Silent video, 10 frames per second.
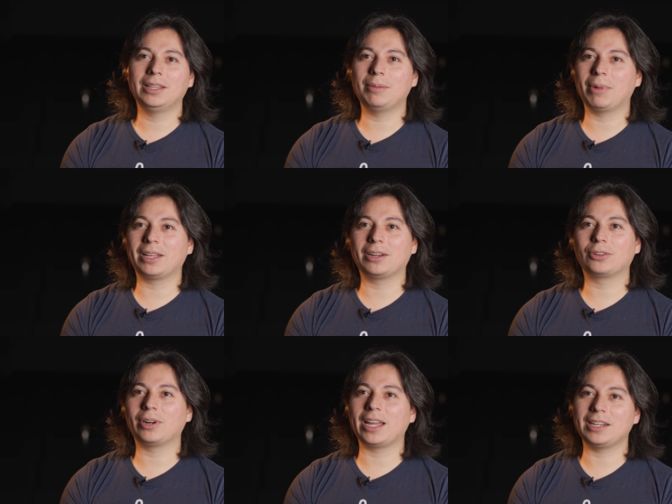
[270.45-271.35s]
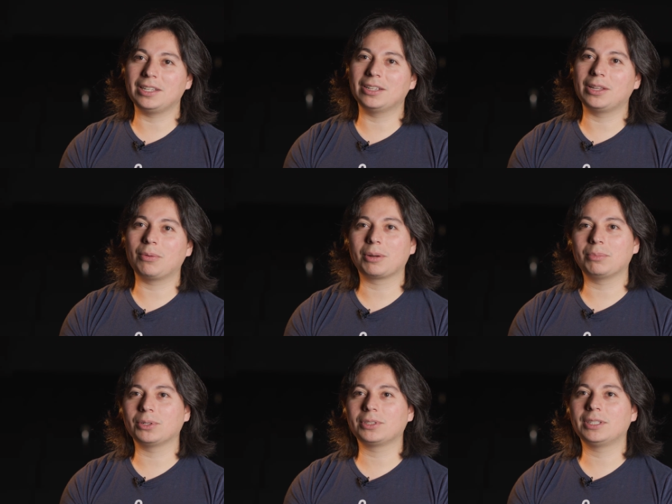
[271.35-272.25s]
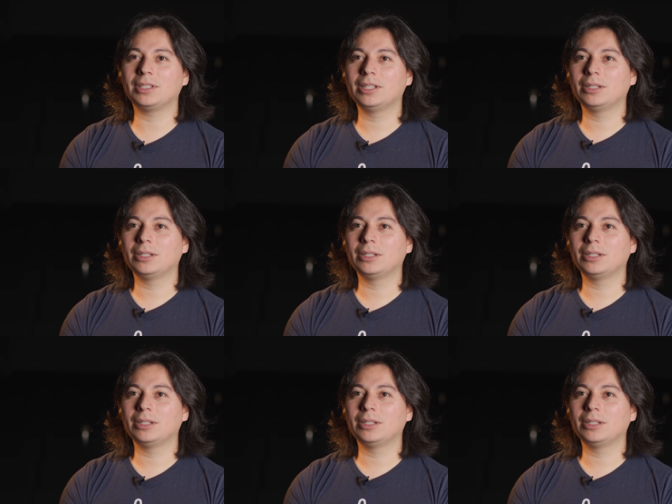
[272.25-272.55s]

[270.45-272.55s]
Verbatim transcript: they might get a great idea and they want to build it.